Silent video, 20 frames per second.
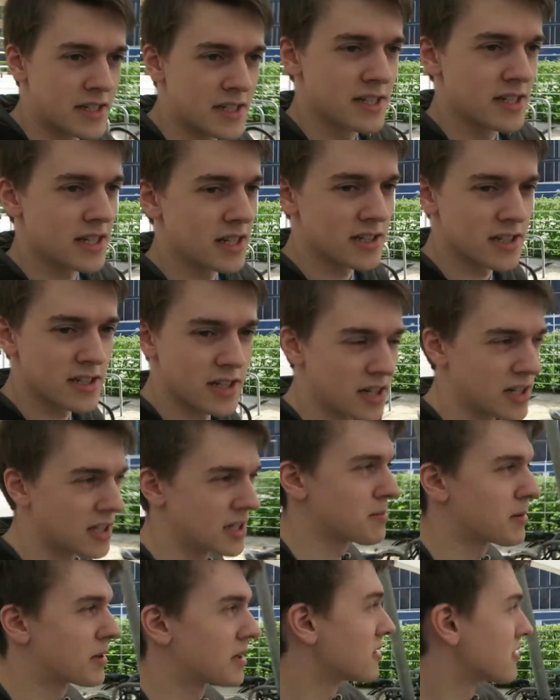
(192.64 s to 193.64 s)
It's still
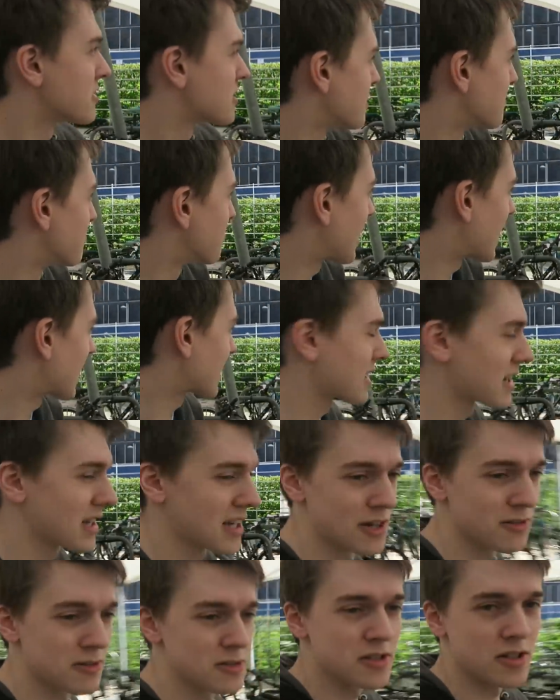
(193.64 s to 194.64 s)
sunny, but there's some black
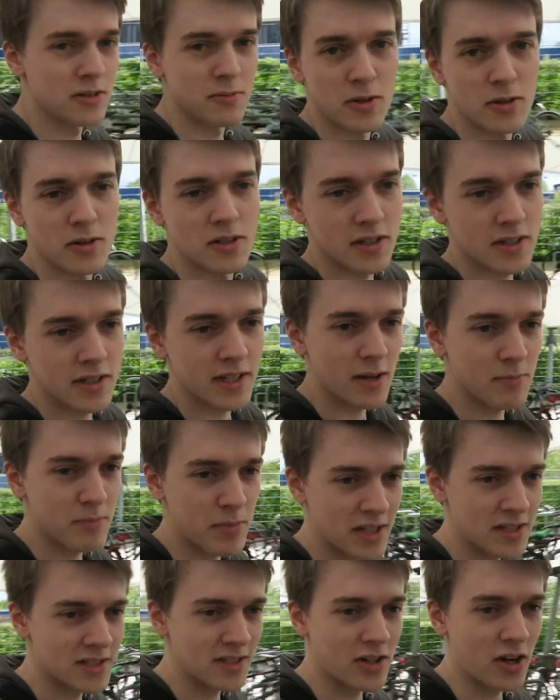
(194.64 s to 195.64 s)
clouds, so I'm gonna get
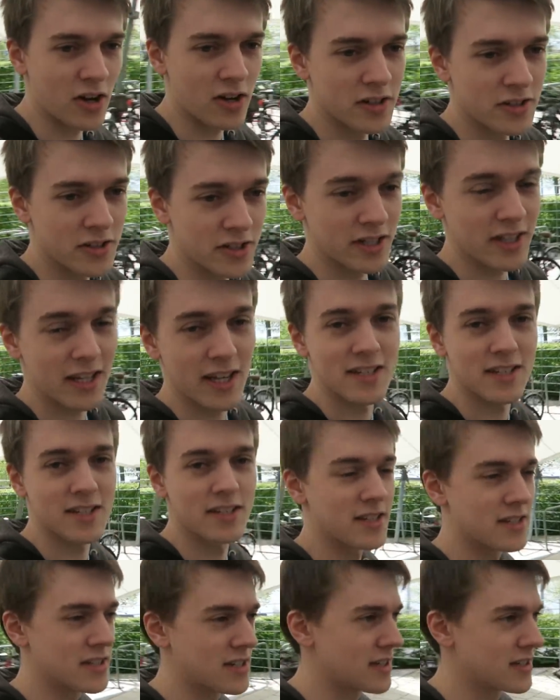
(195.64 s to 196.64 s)
back to college in case
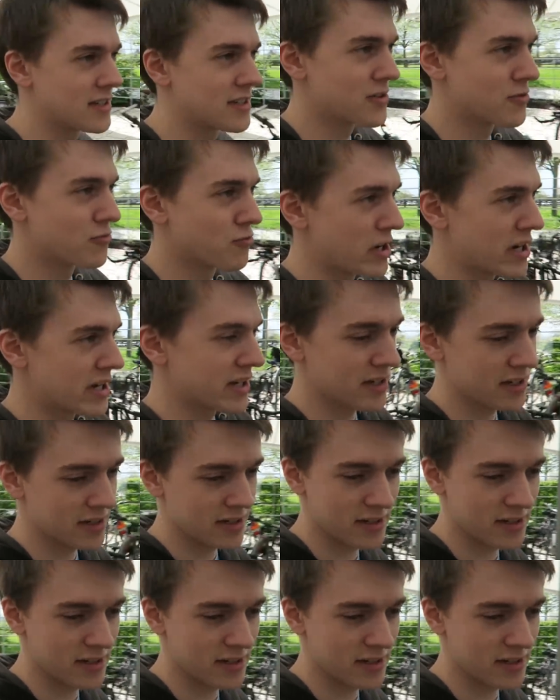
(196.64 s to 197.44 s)
it decides to rain.